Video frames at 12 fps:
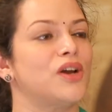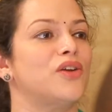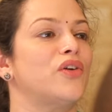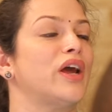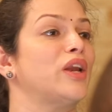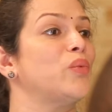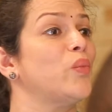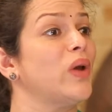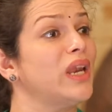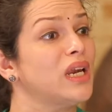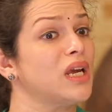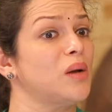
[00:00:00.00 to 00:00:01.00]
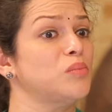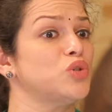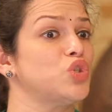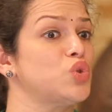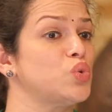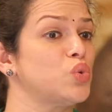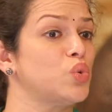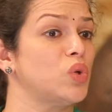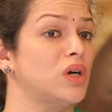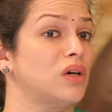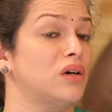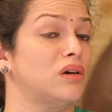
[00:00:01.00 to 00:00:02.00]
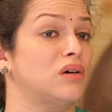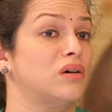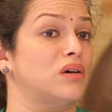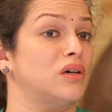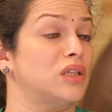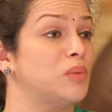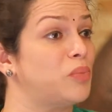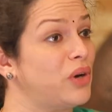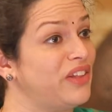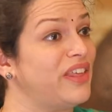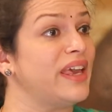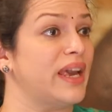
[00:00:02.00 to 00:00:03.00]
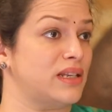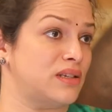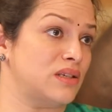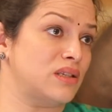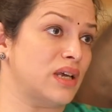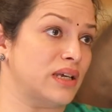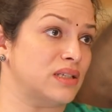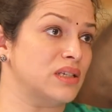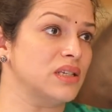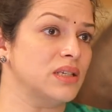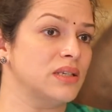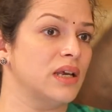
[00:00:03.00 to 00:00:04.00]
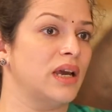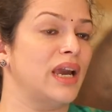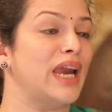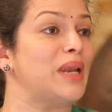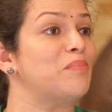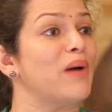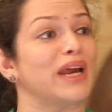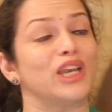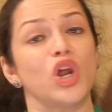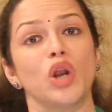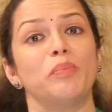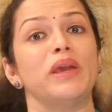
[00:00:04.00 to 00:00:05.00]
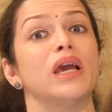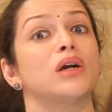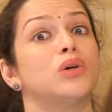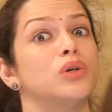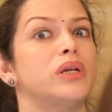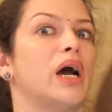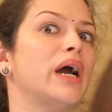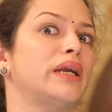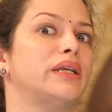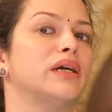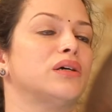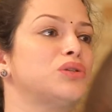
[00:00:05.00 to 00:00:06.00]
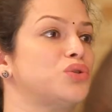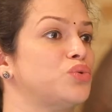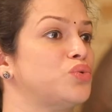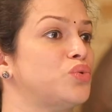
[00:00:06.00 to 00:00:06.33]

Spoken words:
Right. When it comes to the breathing exercises, it might not be a good idea to